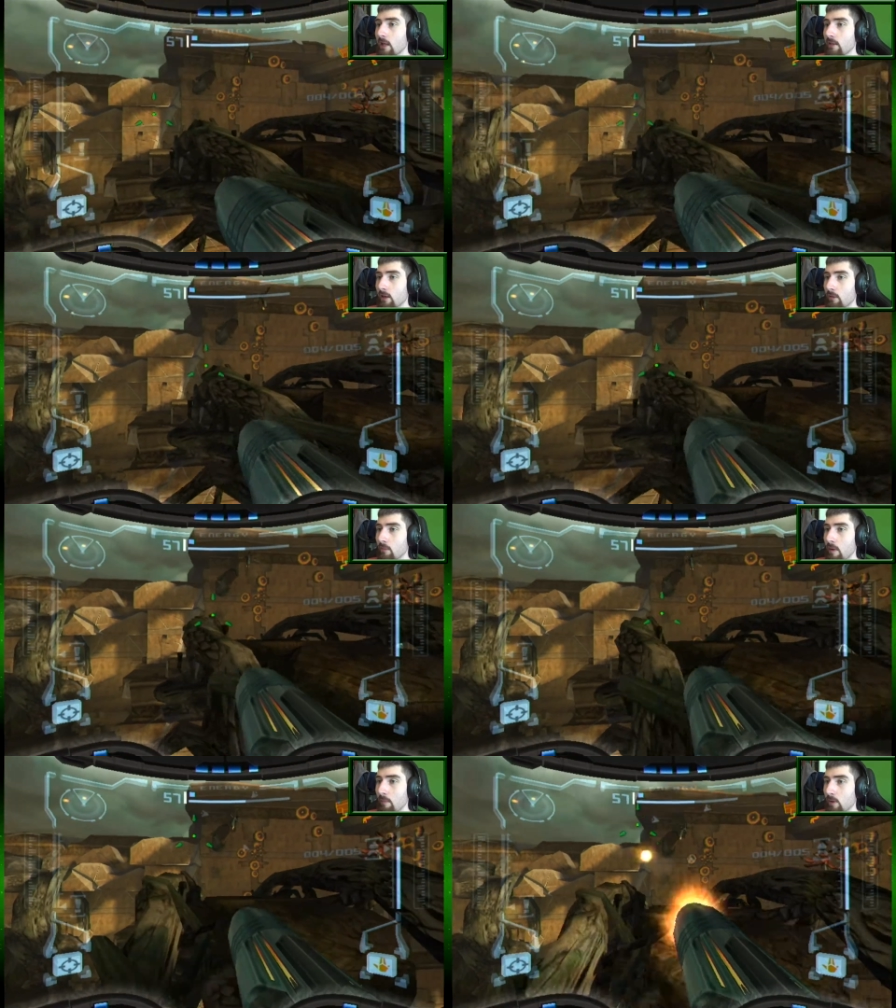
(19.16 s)
Then I
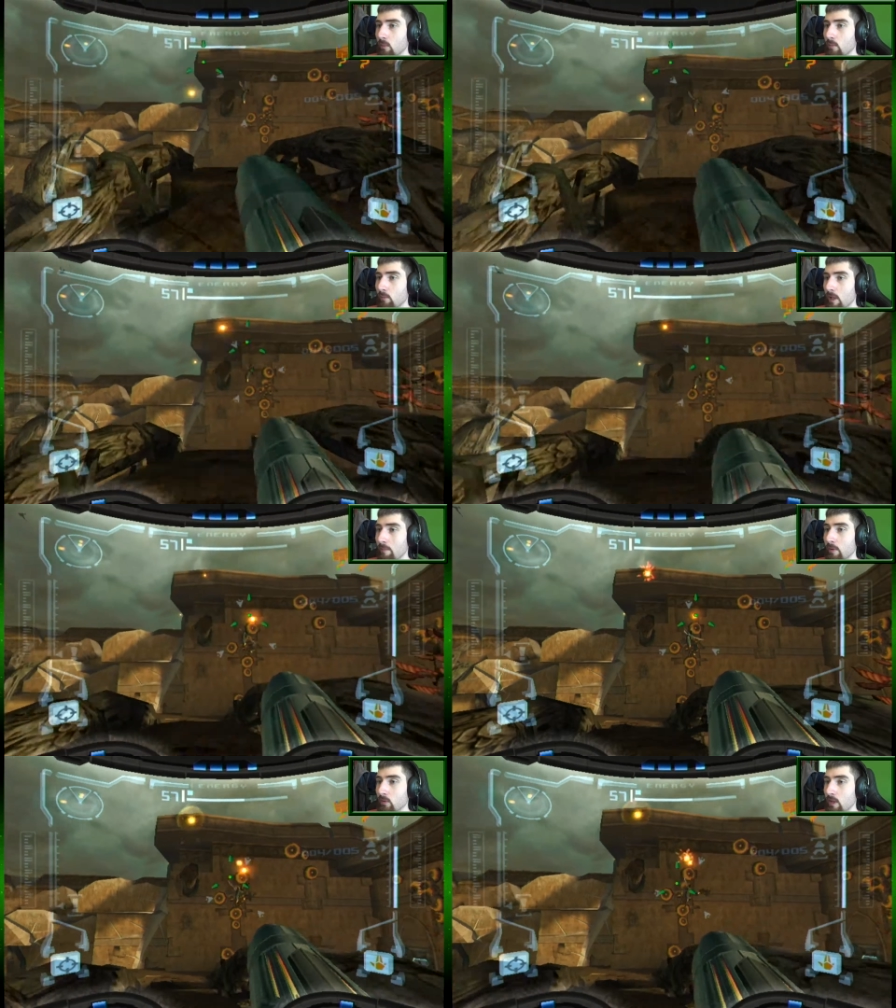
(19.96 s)
remembered
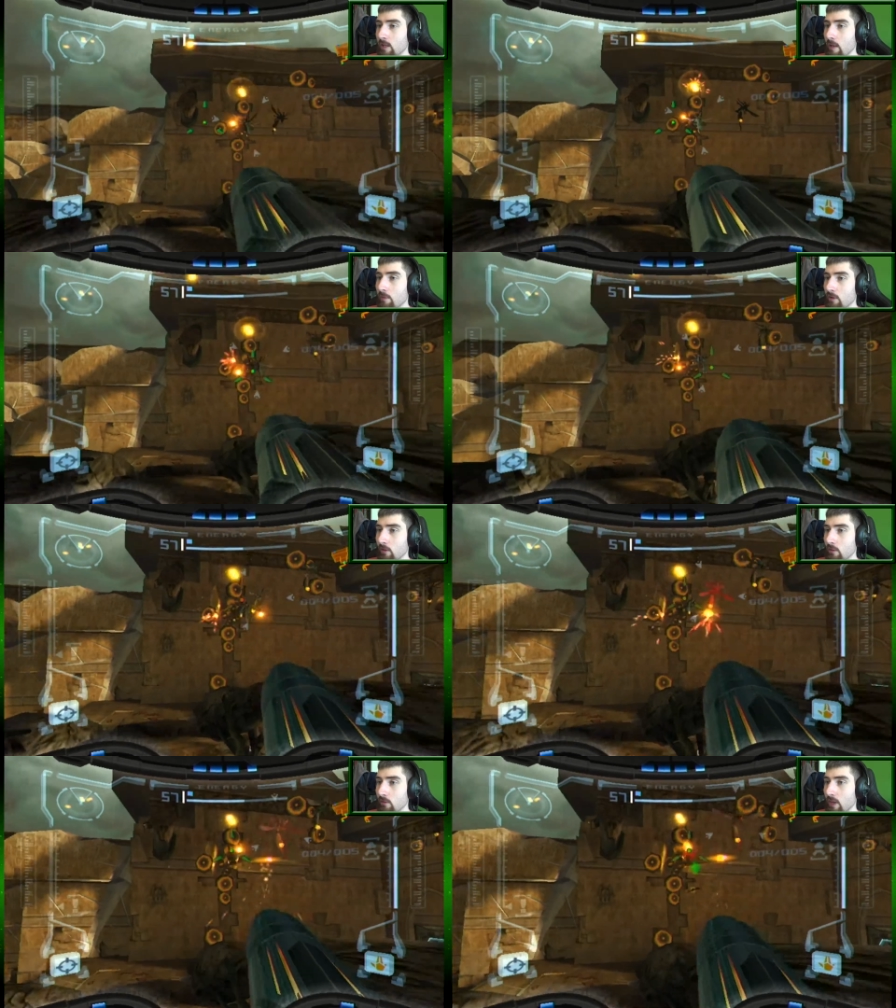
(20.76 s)
in between the
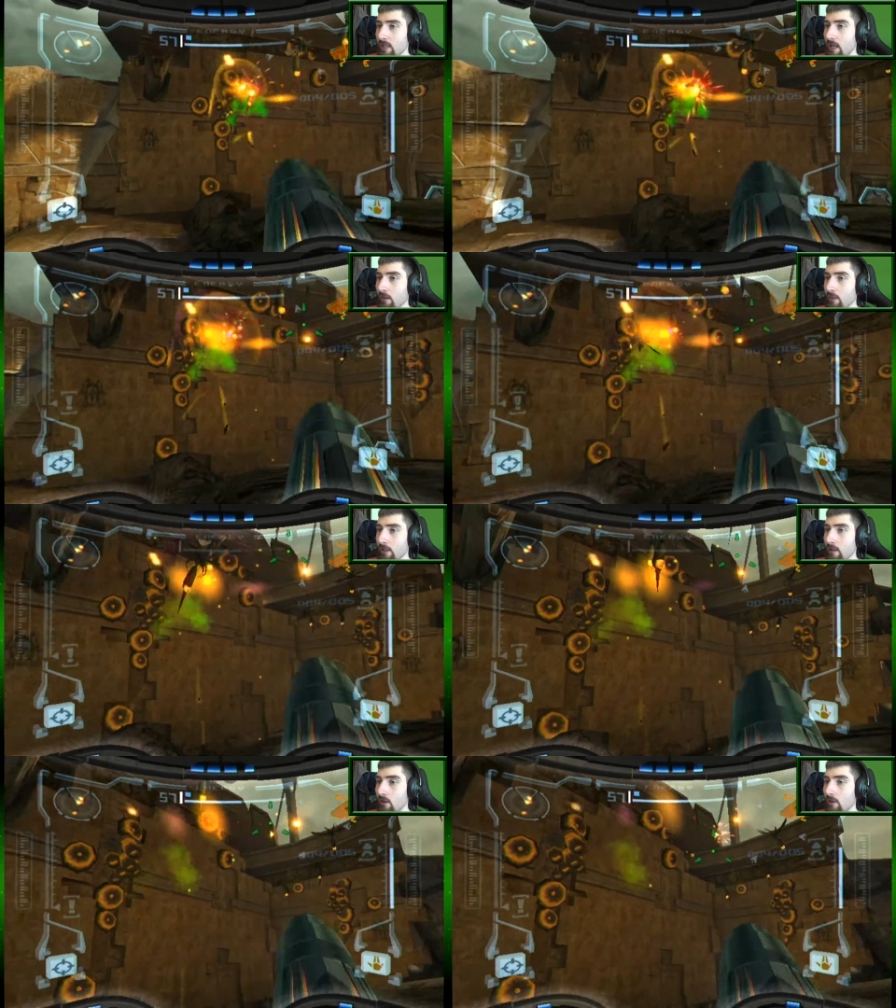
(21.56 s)
episodes right now
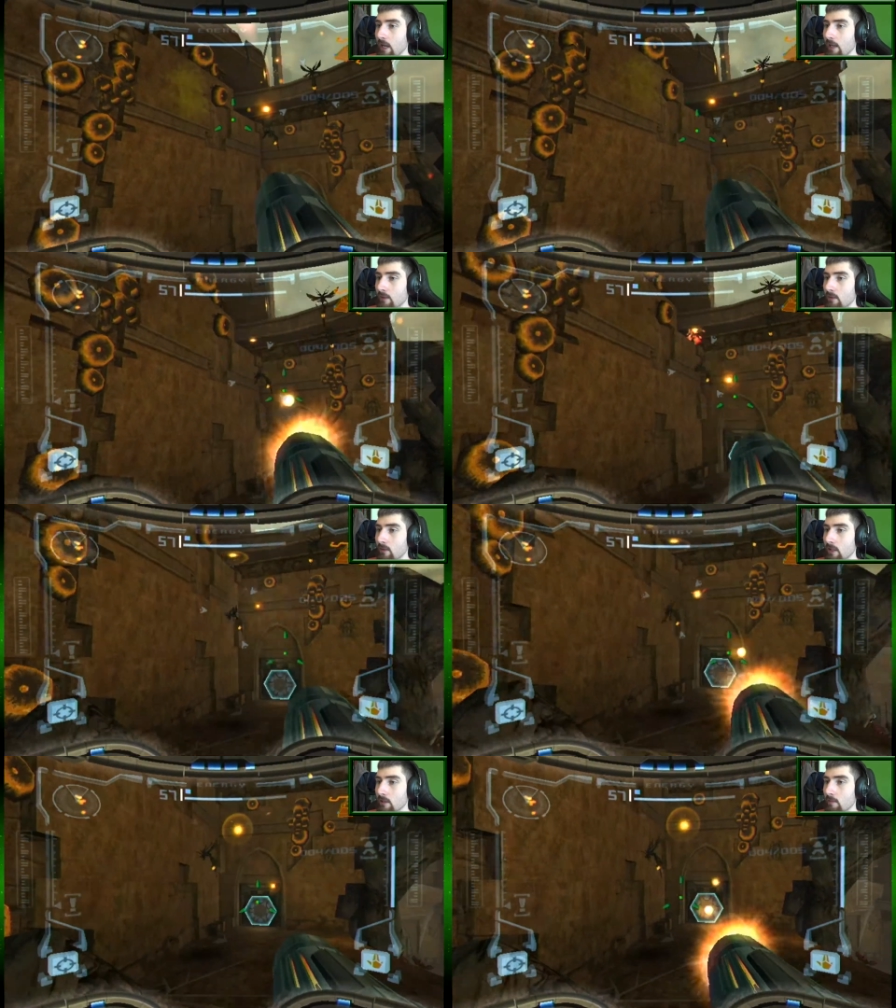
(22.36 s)
that, oh yeah, you
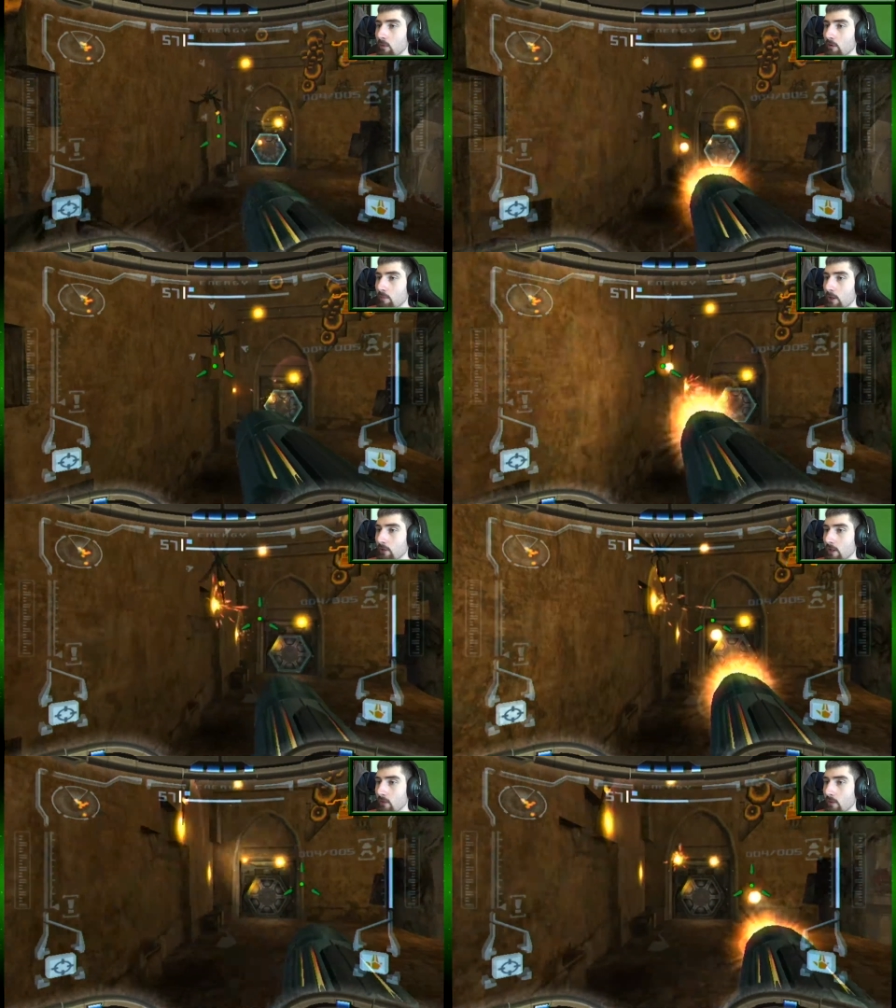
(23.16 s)
needed a morph ball to
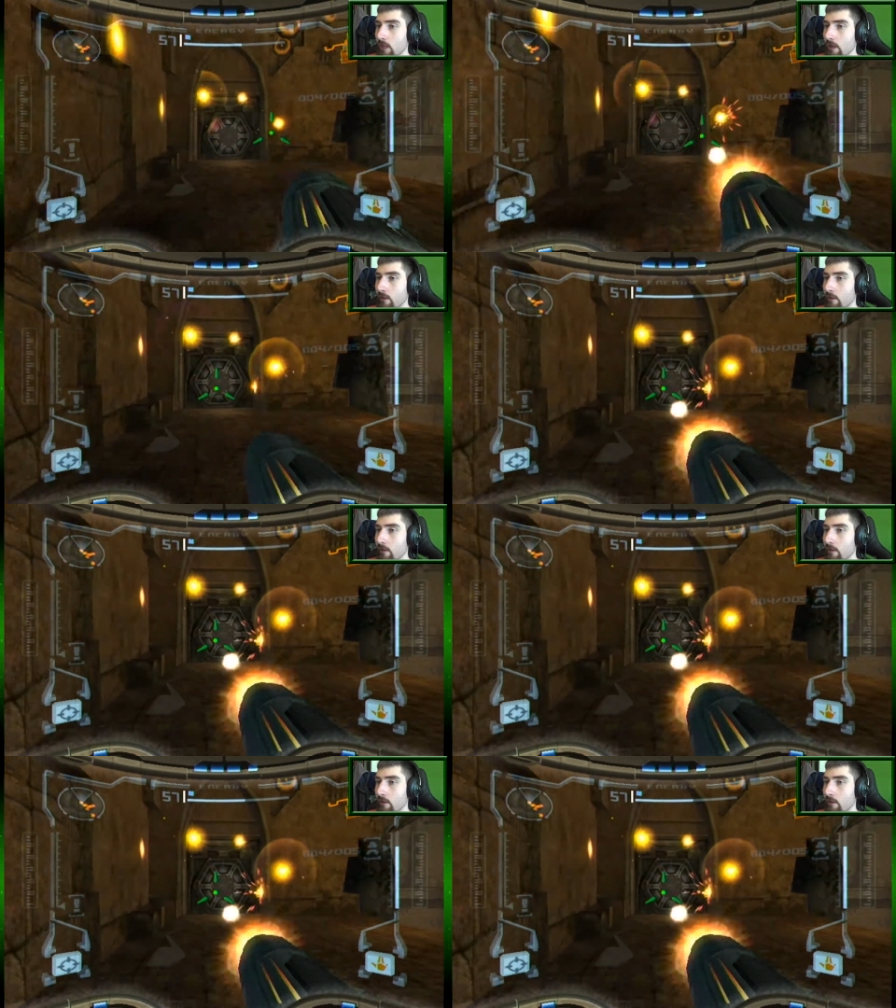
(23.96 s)
get through here.